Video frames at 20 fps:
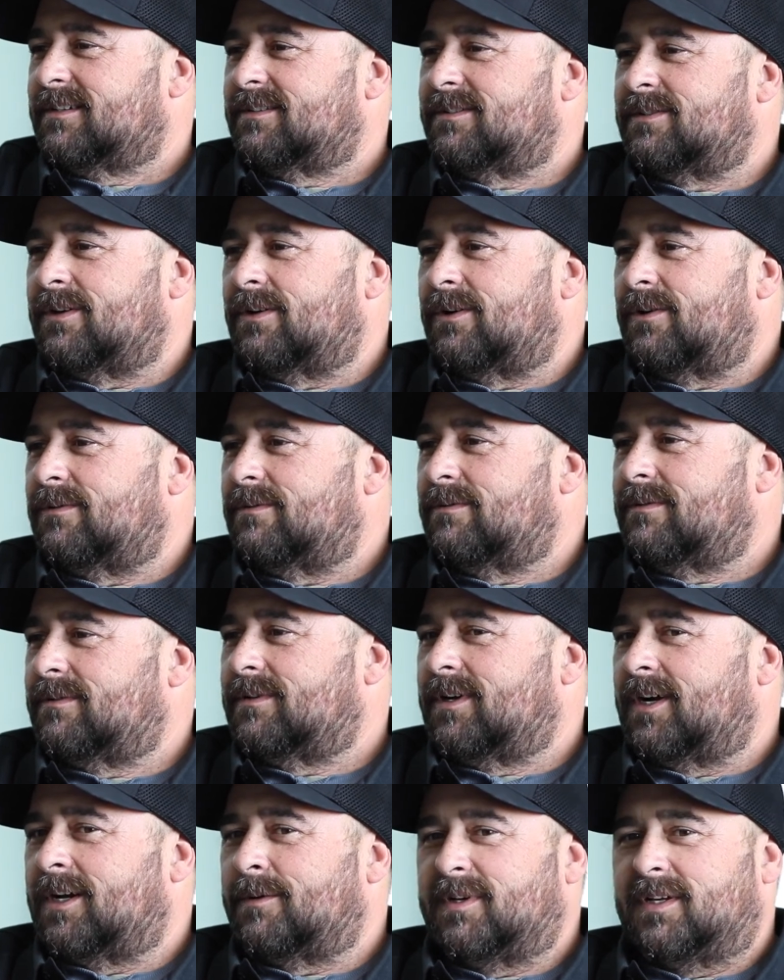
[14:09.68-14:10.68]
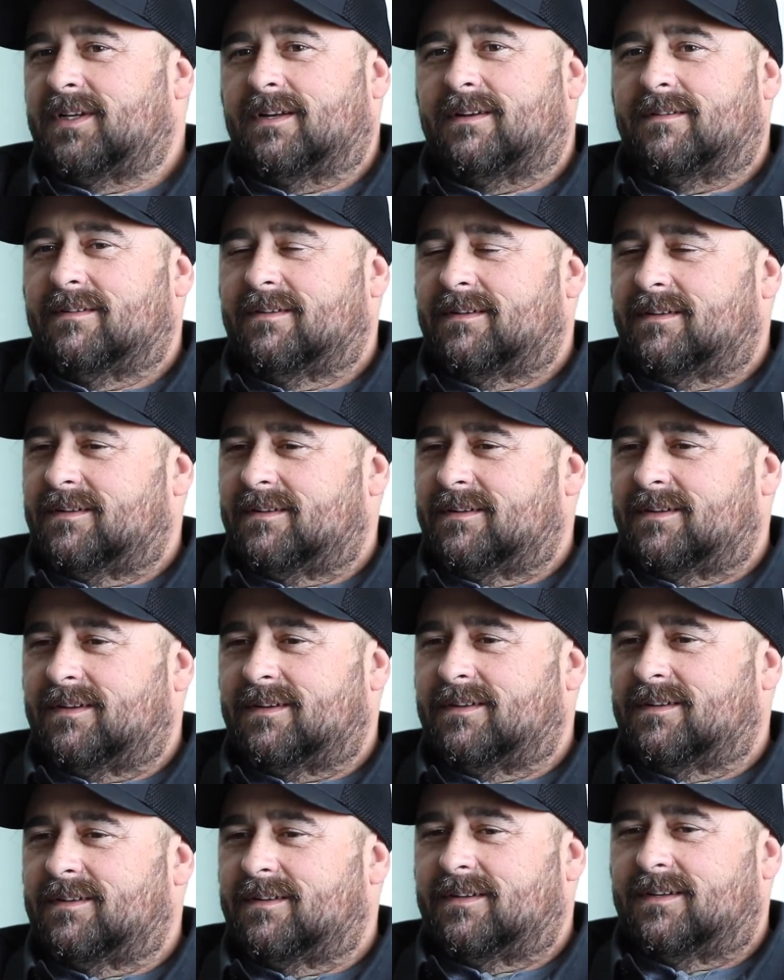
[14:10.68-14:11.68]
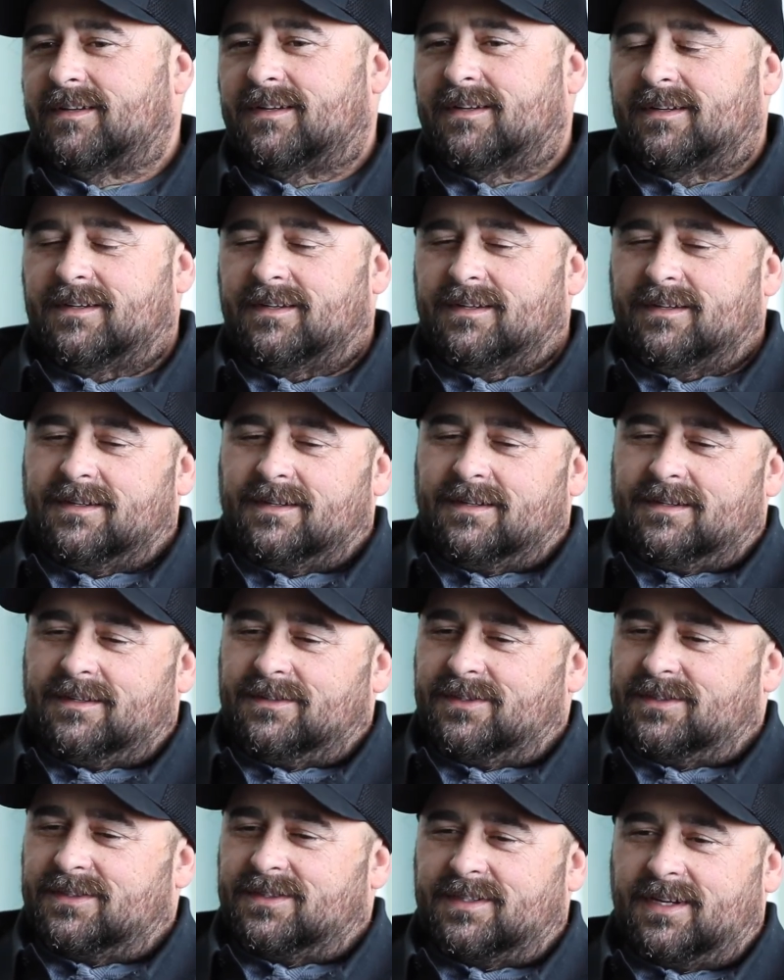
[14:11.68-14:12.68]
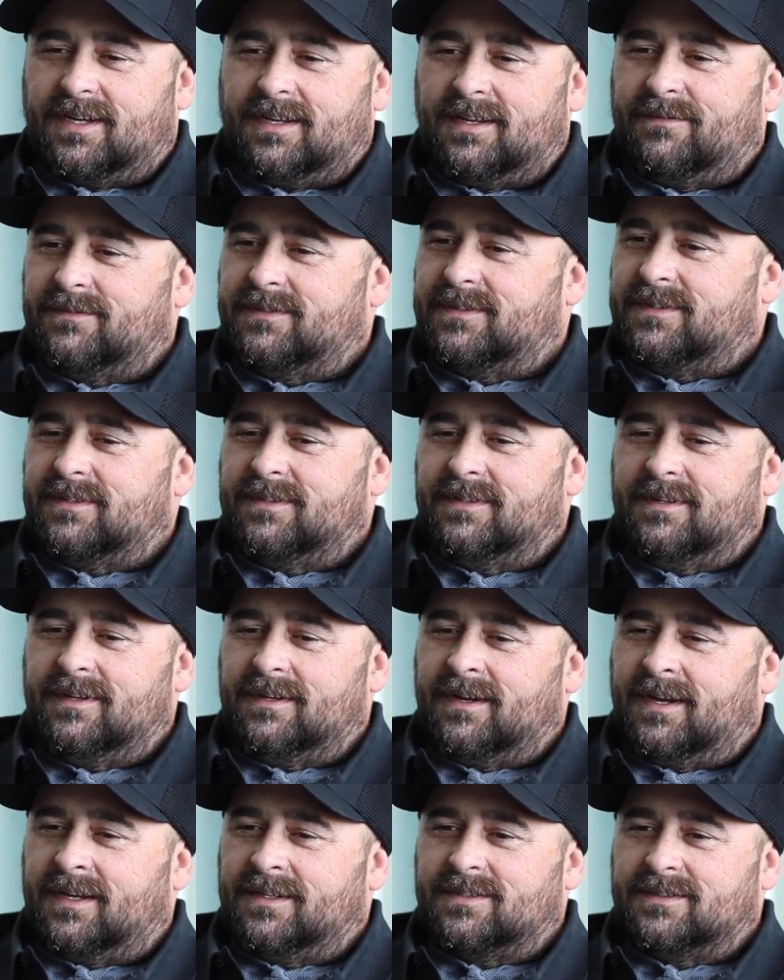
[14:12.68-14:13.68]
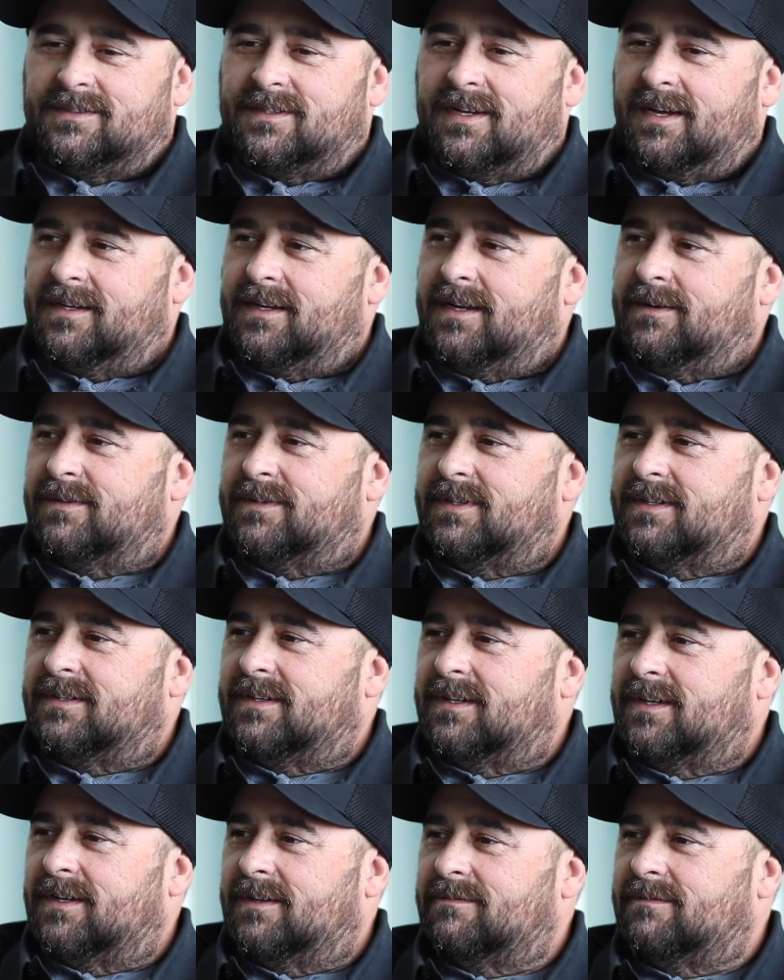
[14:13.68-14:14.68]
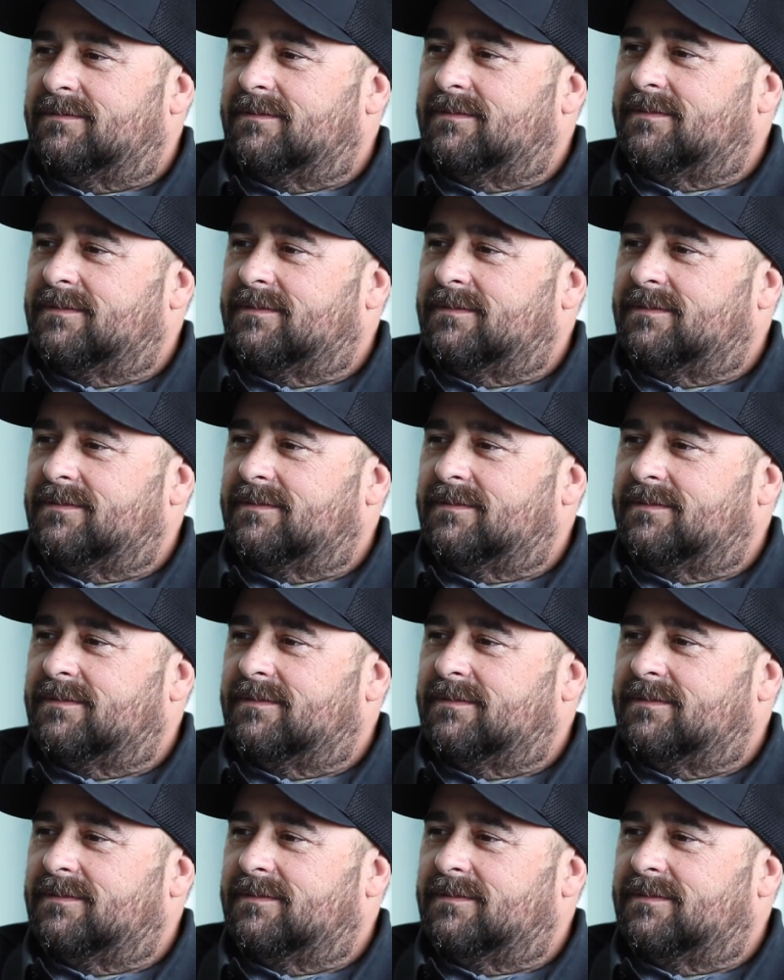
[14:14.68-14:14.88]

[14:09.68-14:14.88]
So, I mean, if I just tie everything down